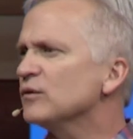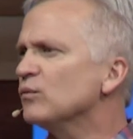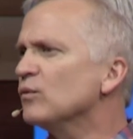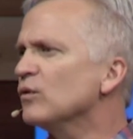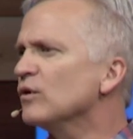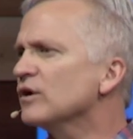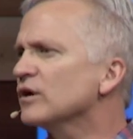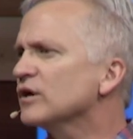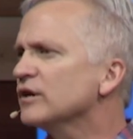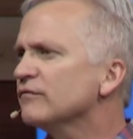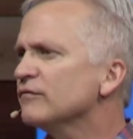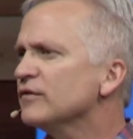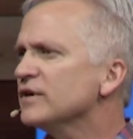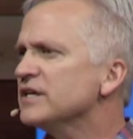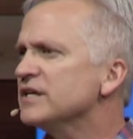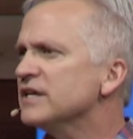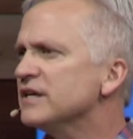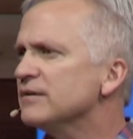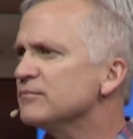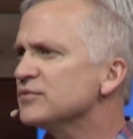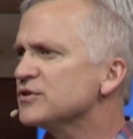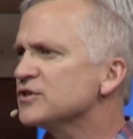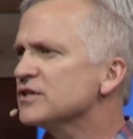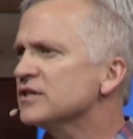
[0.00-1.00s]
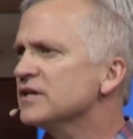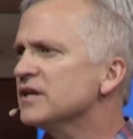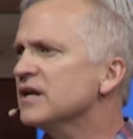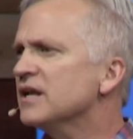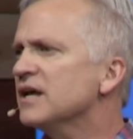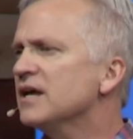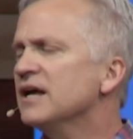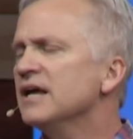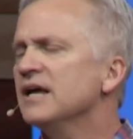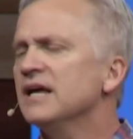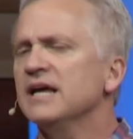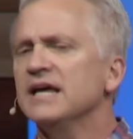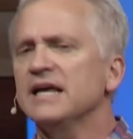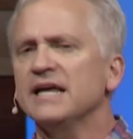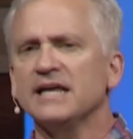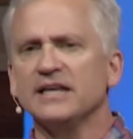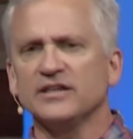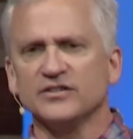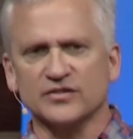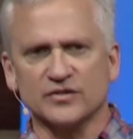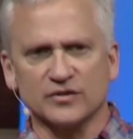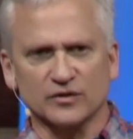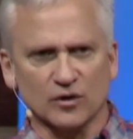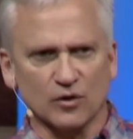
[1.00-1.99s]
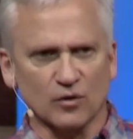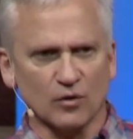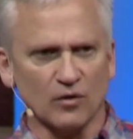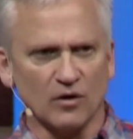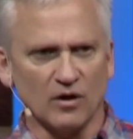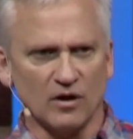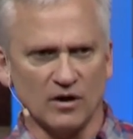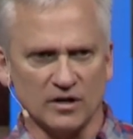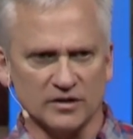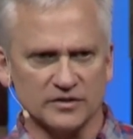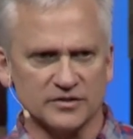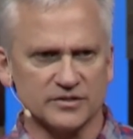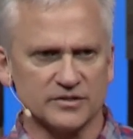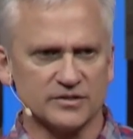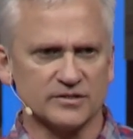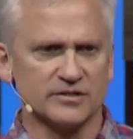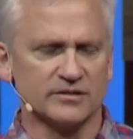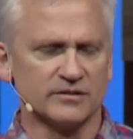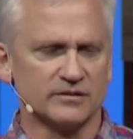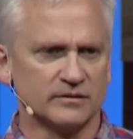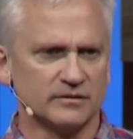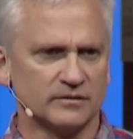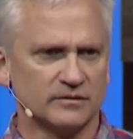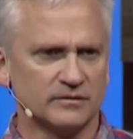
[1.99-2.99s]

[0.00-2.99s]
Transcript: work of redemption is the cross.